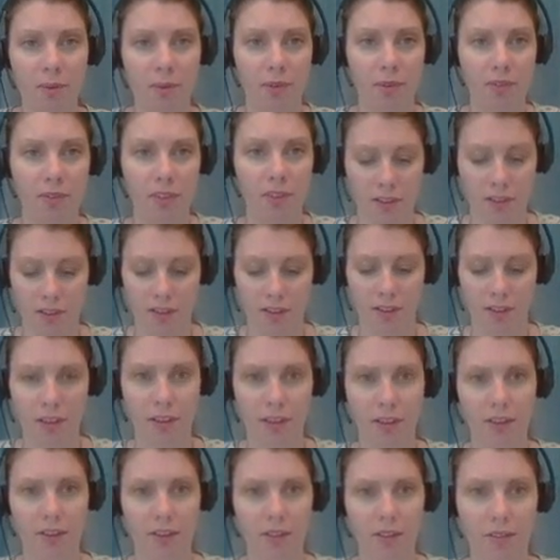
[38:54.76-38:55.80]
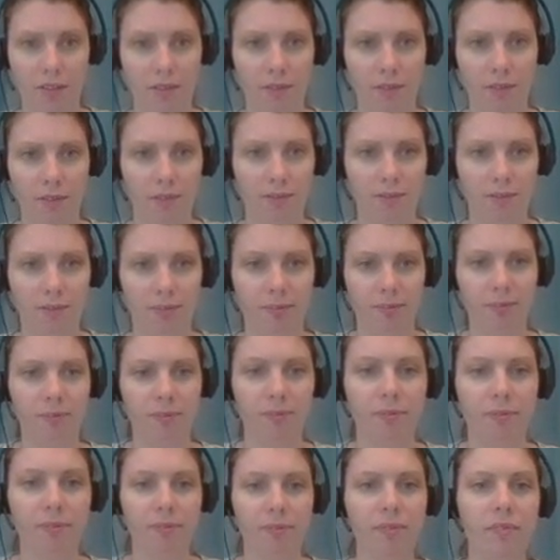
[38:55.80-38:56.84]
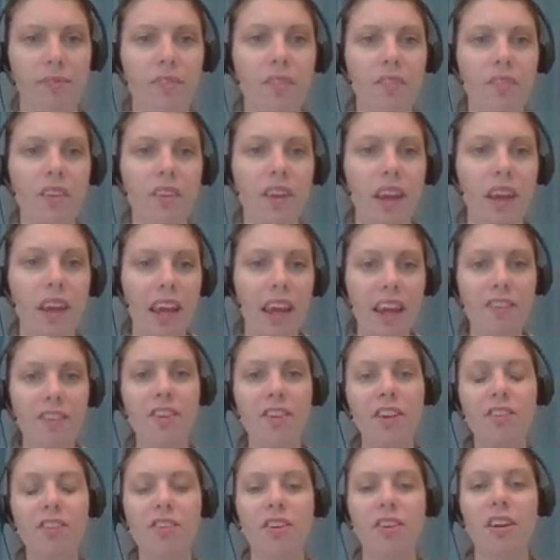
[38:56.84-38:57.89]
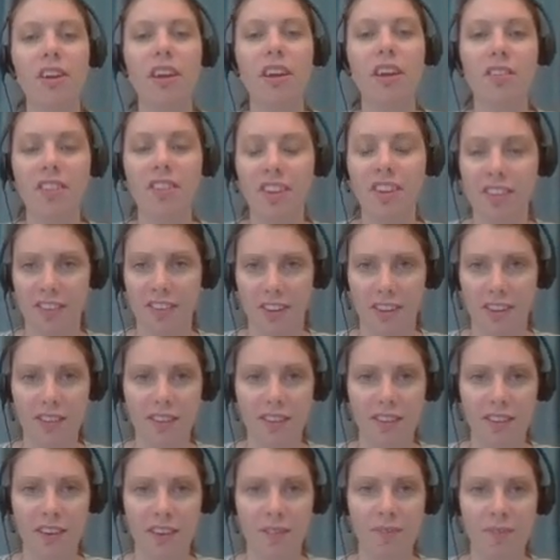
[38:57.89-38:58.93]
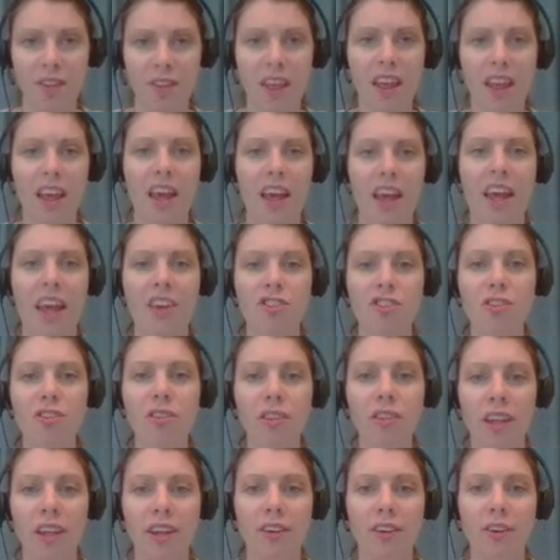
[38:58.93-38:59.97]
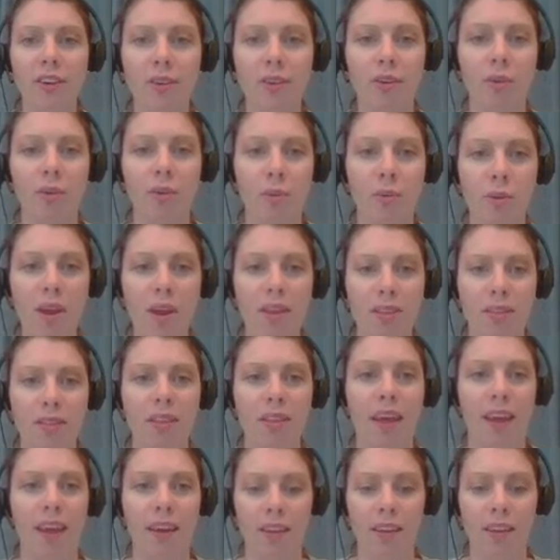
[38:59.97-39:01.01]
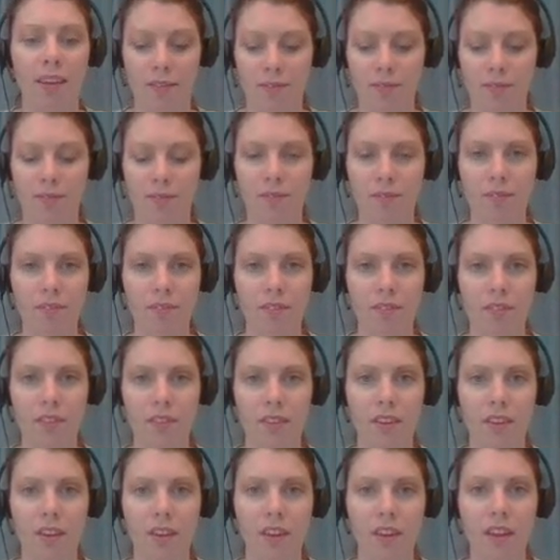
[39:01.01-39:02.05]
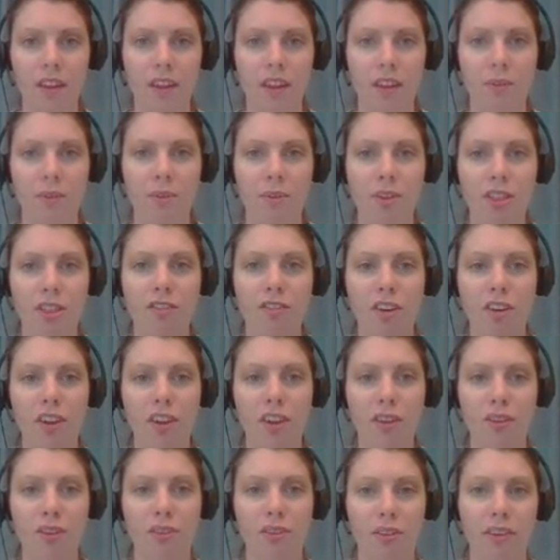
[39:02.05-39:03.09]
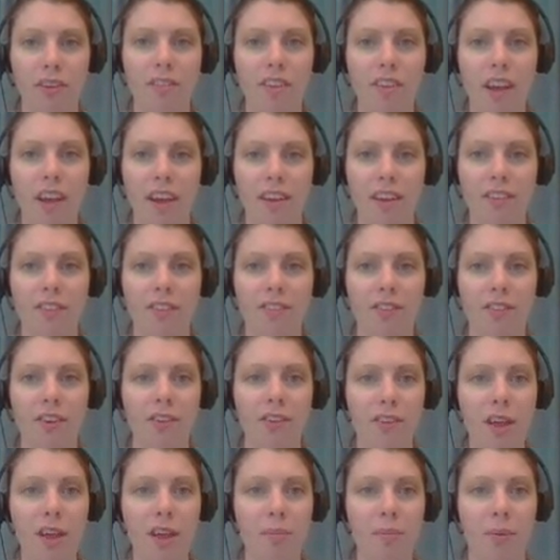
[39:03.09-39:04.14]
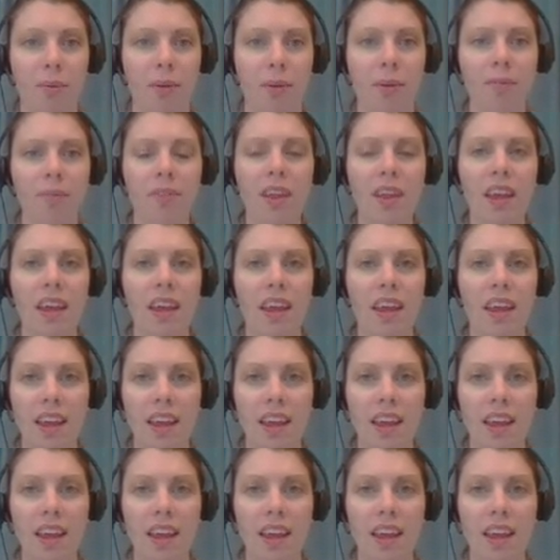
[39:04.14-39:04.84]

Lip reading: this down. If an alternative exists, end your letter with that, with the follow-through advice. For example, in a